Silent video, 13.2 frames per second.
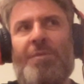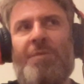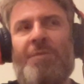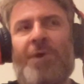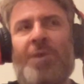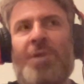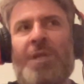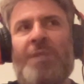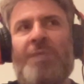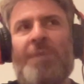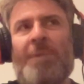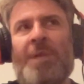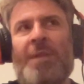funnily
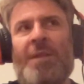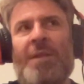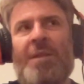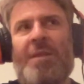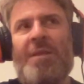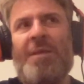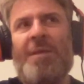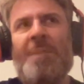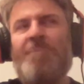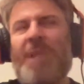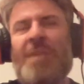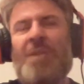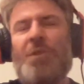enough, I mean, I think the
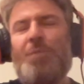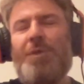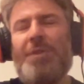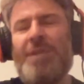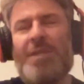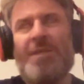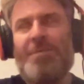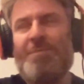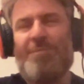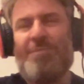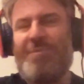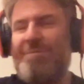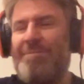at this point the
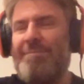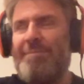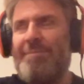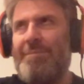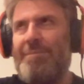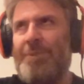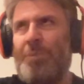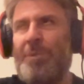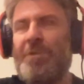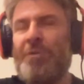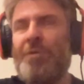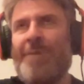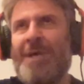the
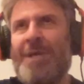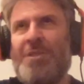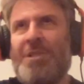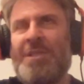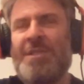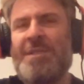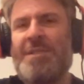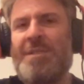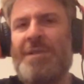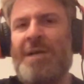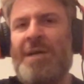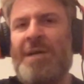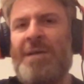return match against
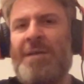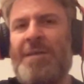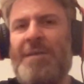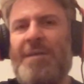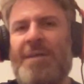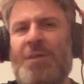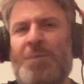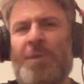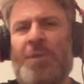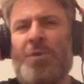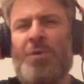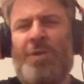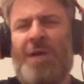uh,
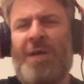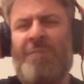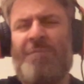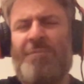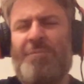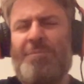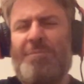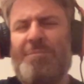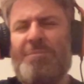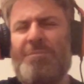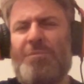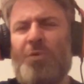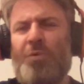Espanyol, I've
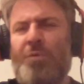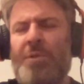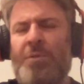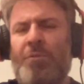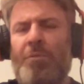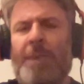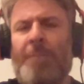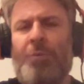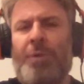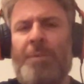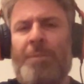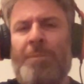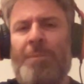don't really remember
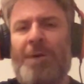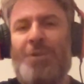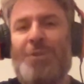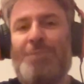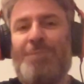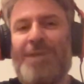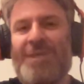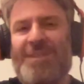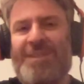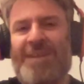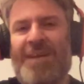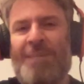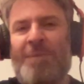it much,
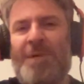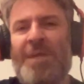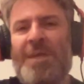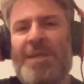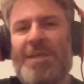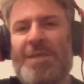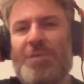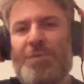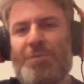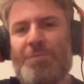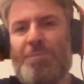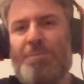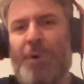but um,
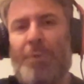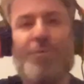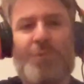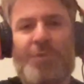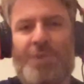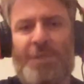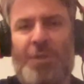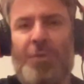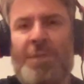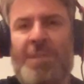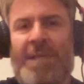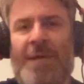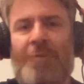so post, you know,
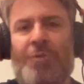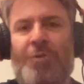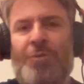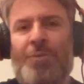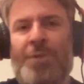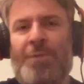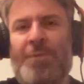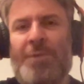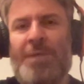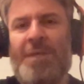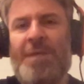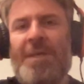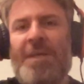in calendar twenty
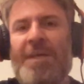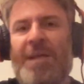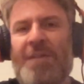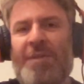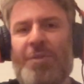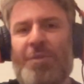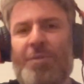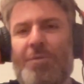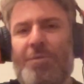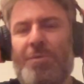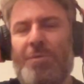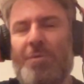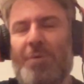three, I think
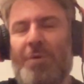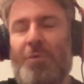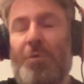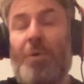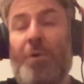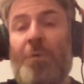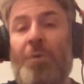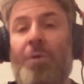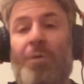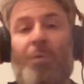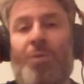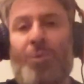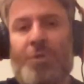the quote
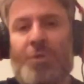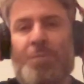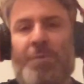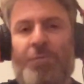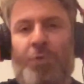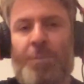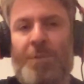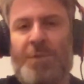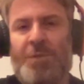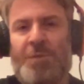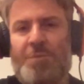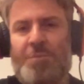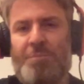unquote worst
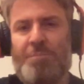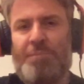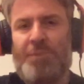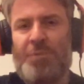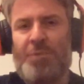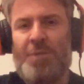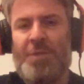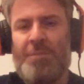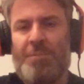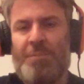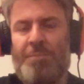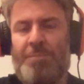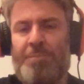performance
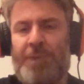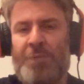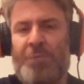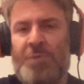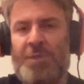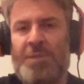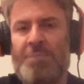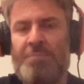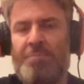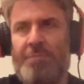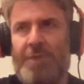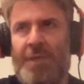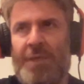between Pedri
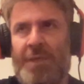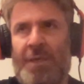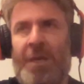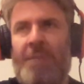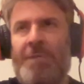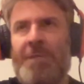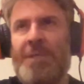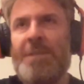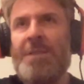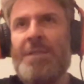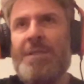and Gavi,